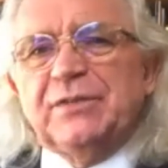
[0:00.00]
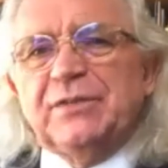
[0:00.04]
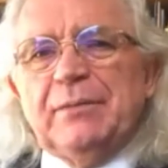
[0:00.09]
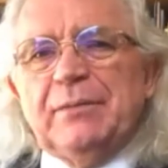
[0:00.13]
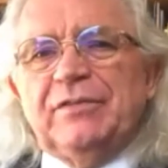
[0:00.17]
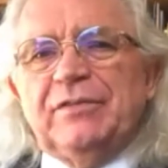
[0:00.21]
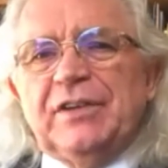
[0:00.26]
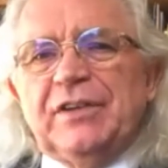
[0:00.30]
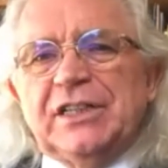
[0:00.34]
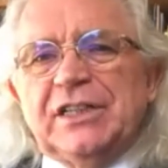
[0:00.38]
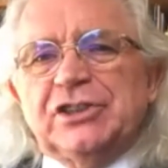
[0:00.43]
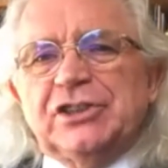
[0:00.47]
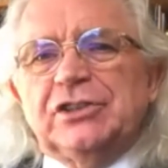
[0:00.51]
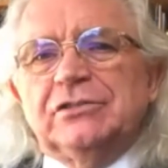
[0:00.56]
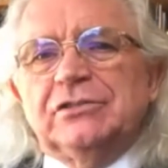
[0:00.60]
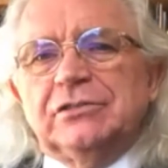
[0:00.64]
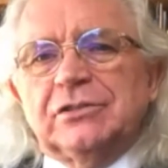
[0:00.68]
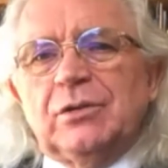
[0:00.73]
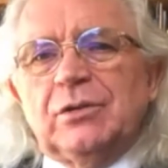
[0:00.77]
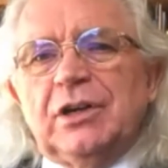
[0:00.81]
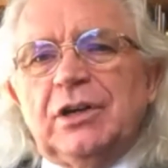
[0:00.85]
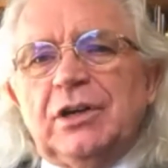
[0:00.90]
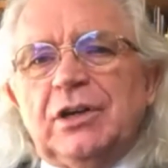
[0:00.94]
for their
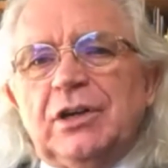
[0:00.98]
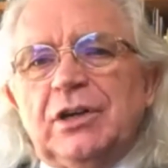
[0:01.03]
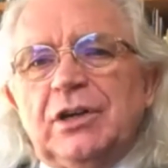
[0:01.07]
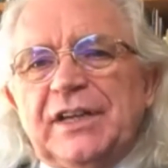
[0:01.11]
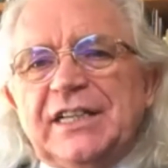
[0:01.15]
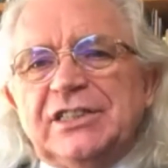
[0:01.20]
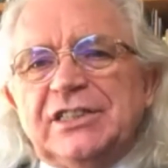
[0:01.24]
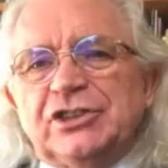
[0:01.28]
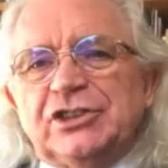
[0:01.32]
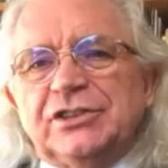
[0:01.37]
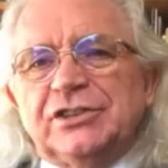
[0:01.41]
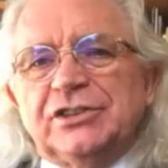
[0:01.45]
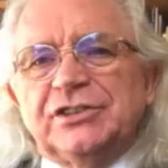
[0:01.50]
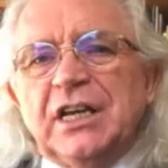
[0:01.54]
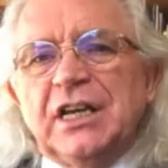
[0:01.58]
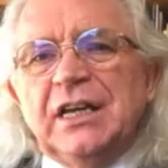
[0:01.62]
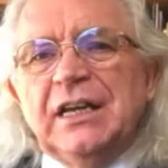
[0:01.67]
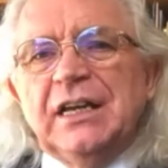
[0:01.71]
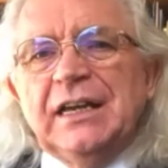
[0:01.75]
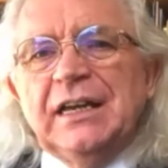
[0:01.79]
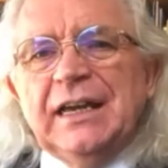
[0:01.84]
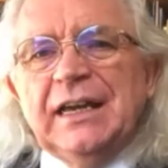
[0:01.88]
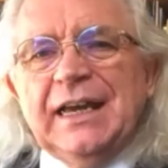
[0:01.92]
professional qualifications.
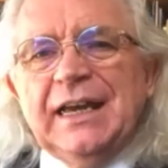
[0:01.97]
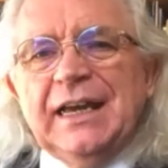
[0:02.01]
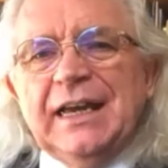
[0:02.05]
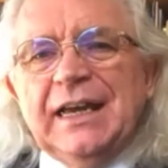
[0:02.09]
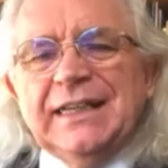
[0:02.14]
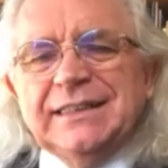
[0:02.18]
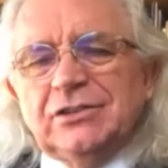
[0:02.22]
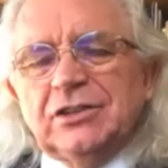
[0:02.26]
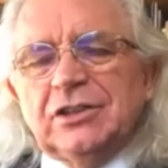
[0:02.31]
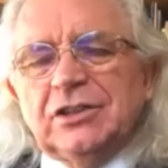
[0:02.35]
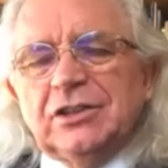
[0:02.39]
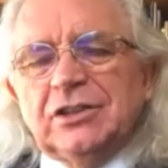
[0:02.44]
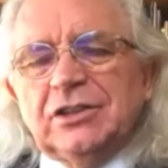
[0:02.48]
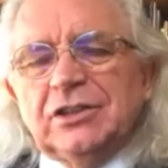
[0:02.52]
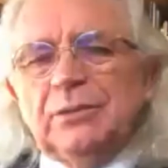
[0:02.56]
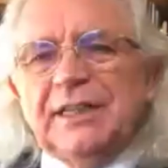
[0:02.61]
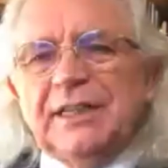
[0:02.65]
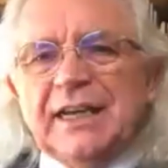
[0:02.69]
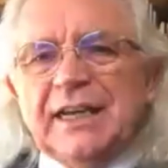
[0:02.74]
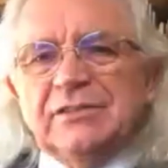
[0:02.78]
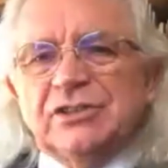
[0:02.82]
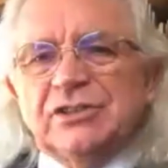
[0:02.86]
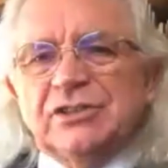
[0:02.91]
Is it all going to be
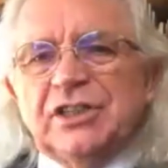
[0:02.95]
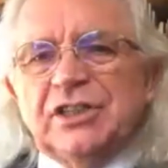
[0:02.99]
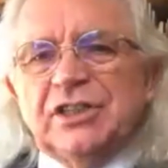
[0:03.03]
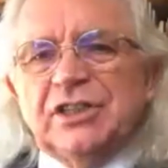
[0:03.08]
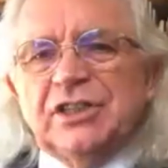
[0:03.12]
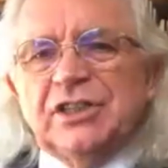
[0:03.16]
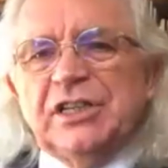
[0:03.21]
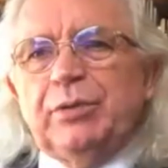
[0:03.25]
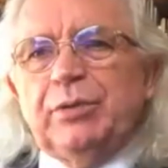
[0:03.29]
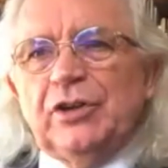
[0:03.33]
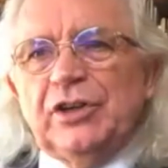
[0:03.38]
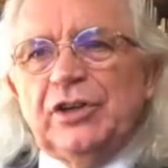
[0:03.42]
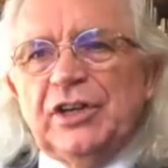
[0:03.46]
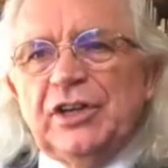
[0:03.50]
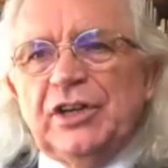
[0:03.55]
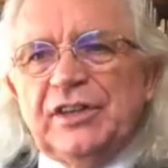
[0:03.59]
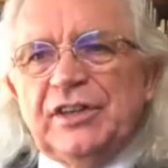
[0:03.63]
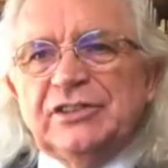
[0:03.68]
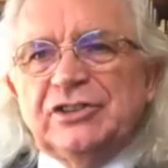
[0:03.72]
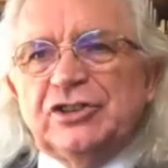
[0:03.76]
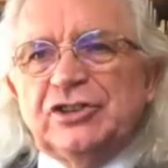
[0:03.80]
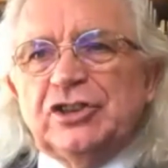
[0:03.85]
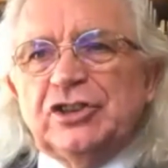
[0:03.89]
down to the employer
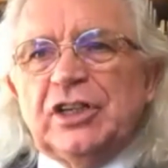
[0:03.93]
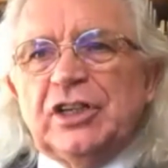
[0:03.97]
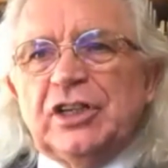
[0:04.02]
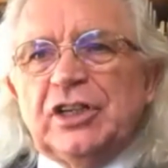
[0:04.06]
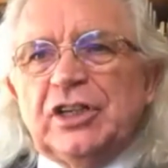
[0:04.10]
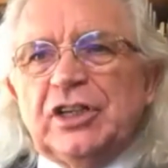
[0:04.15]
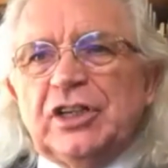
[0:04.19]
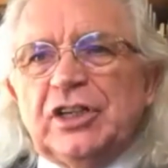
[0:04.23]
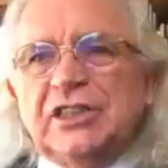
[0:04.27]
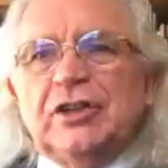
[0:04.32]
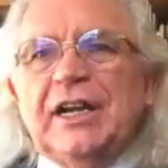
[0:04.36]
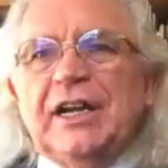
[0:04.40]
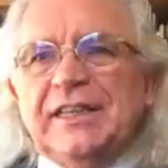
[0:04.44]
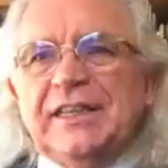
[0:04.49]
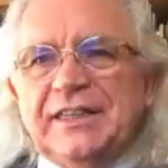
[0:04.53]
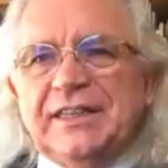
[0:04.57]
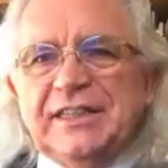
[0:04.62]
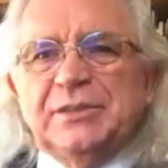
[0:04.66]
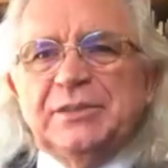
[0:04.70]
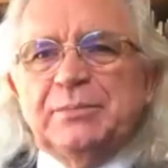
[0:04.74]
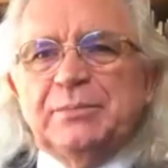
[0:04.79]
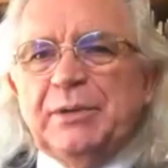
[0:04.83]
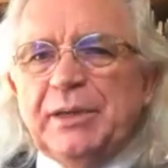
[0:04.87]
then to try and train
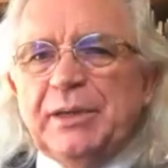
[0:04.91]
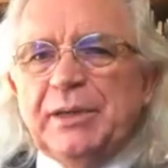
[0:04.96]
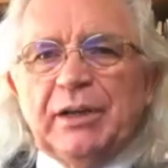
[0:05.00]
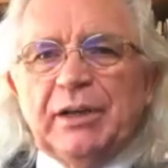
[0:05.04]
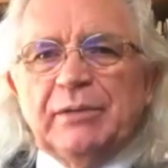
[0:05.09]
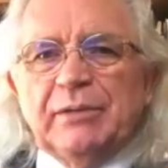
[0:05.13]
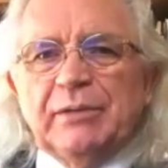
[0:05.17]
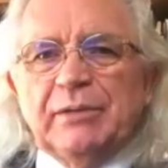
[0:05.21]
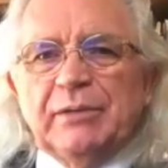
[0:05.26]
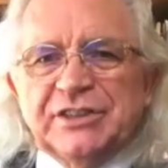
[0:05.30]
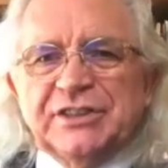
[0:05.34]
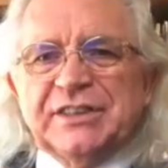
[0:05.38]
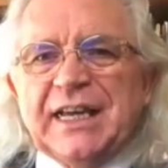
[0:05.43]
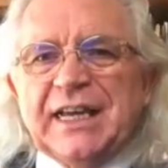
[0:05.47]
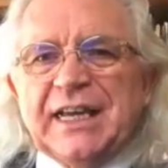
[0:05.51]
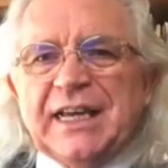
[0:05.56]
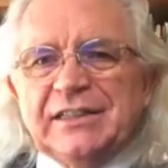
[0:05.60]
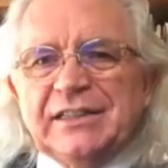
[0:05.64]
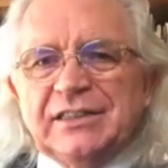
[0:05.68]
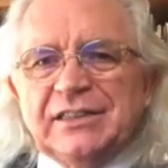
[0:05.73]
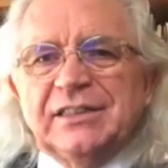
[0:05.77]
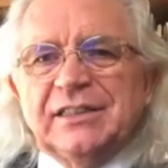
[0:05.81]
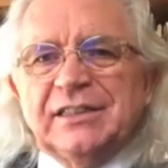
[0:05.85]
these people up to the
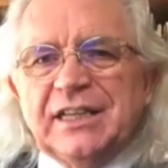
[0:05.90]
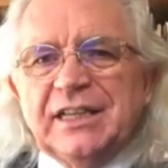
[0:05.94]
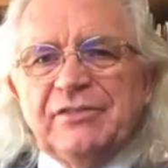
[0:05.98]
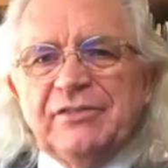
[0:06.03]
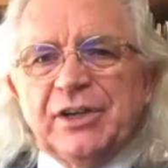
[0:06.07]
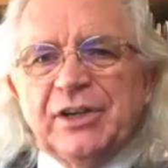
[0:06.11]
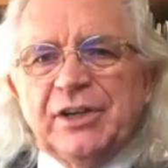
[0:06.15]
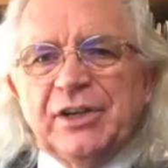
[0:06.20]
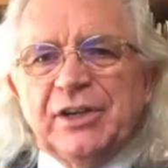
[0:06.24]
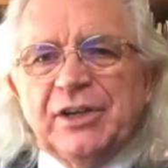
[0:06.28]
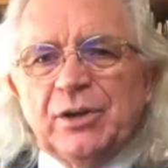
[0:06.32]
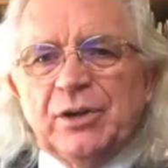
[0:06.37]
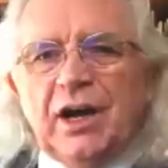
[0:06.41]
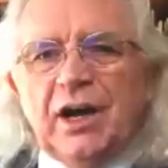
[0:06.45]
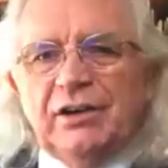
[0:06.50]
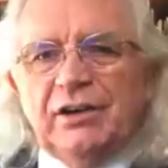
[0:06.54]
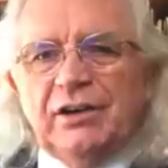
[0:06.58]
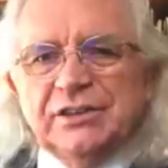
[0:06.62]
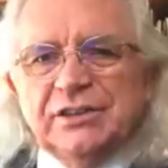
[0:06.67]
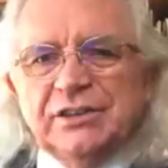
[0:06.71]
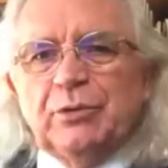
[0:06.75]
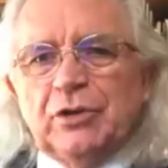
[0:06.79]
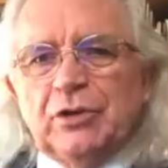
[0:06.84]
standard that they require?
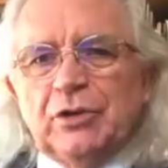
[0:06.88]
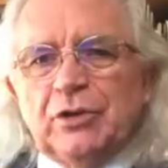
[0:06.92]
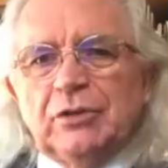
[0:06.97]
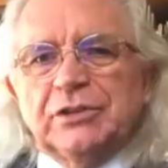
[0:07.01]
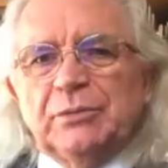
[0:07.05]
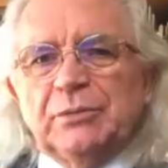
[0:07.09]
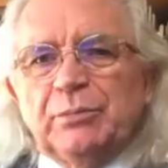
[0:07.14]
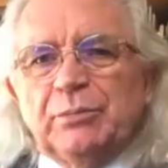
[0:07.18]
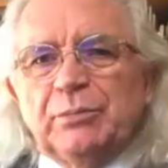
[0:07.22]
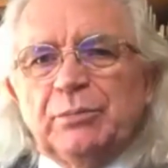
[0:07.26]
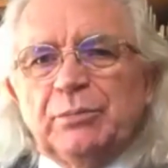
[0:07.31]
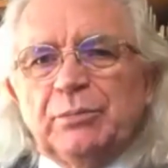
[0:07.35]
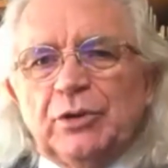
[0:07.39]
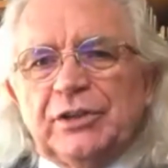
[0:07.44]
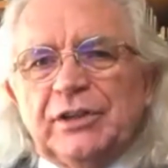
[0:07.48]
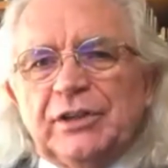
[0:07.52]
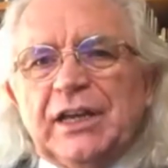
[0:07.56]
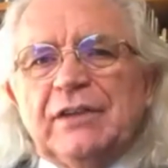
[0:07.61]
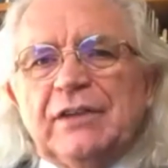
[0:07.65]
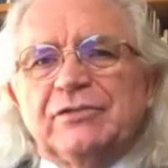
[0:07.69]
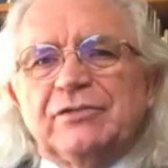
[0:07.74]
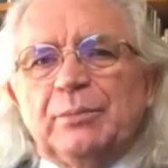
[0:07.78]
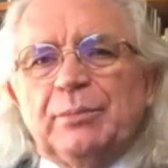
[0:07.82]
Is the poor old employer
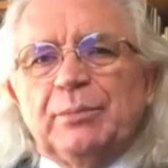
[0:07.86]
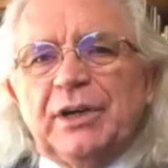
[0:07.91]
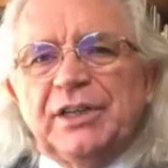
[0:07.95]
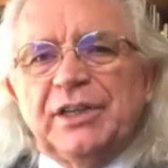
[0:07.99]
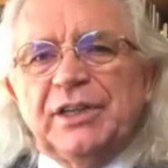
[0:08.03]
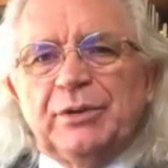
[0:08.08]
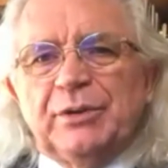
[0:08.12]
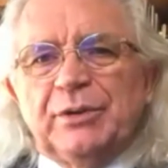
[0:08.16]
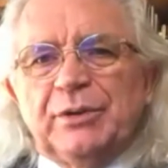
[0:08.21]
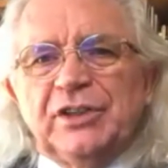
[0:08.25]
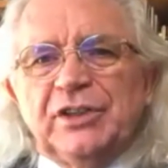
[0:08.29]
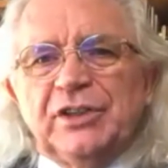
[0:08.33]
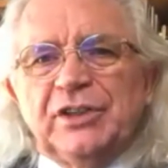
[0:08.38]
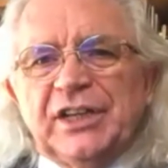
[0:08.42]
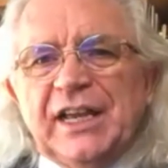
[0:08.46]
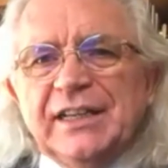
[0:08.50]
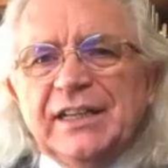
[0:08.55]
going to have to bite the bullet